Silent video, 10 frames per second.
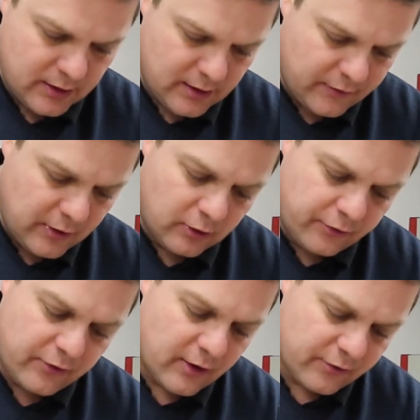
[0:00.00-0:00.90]
If the cloth
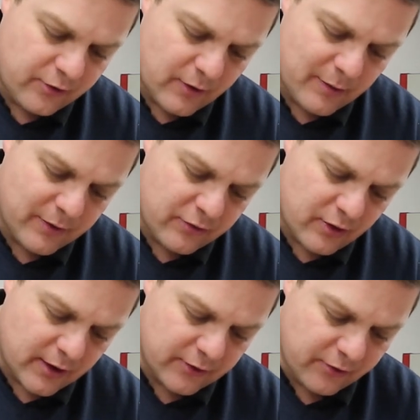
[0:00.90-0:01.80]
starts to run a bit
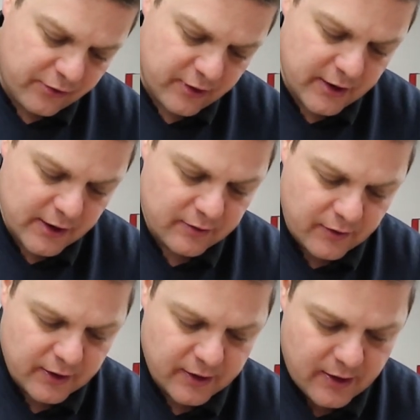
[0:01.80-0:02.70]
dry, just turn it
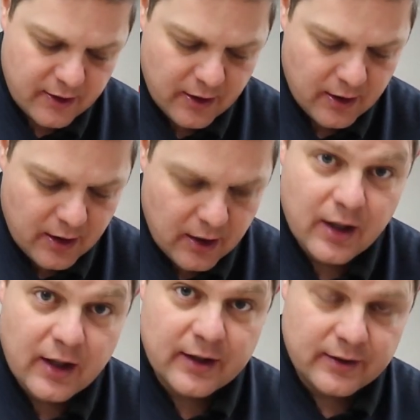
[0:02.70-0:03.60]
over.
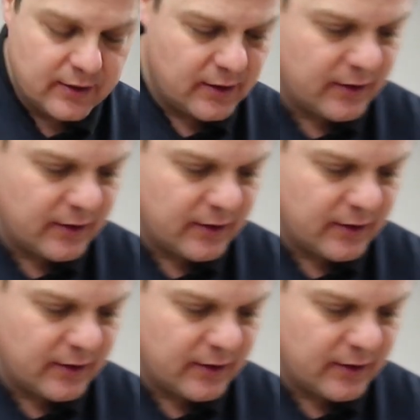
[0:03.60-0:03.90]
And I